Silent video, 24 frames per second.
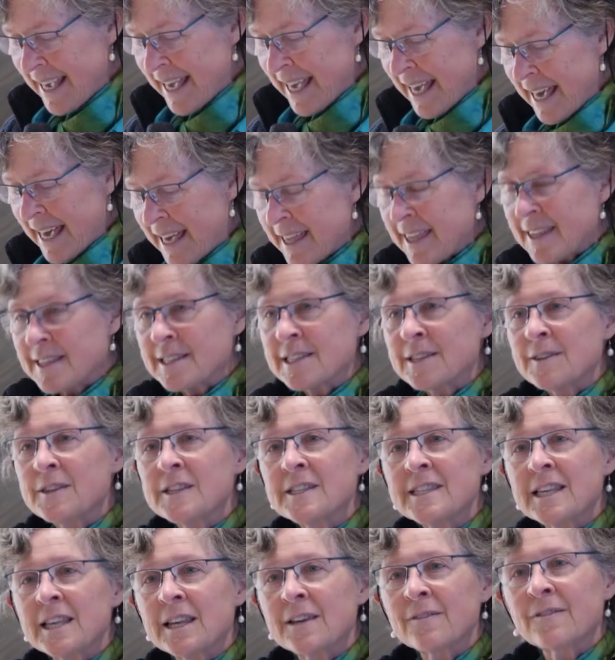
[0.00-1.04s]
And the
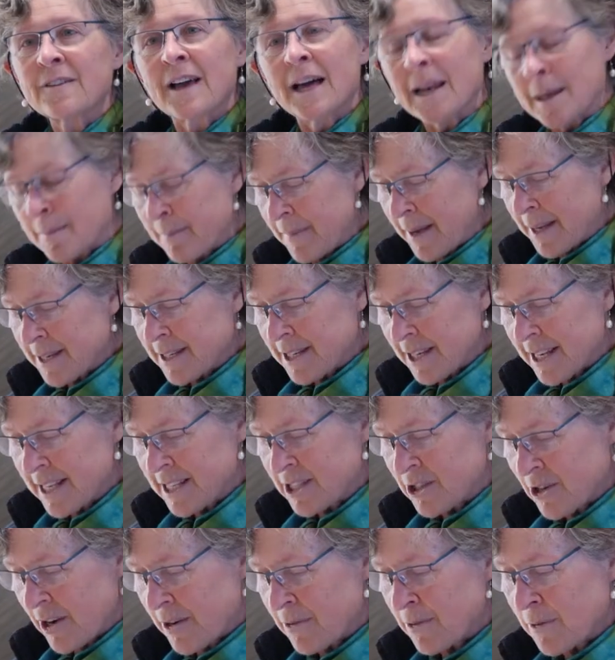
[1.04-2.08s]
City of Kalamunda has
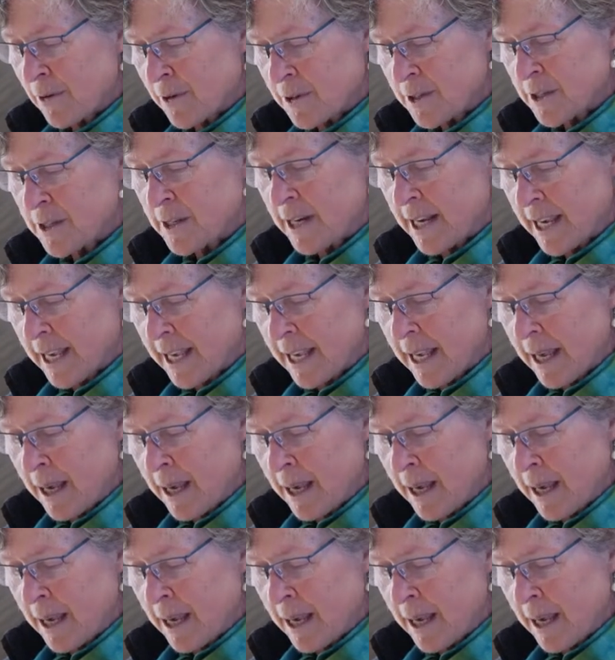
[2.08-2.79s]
generously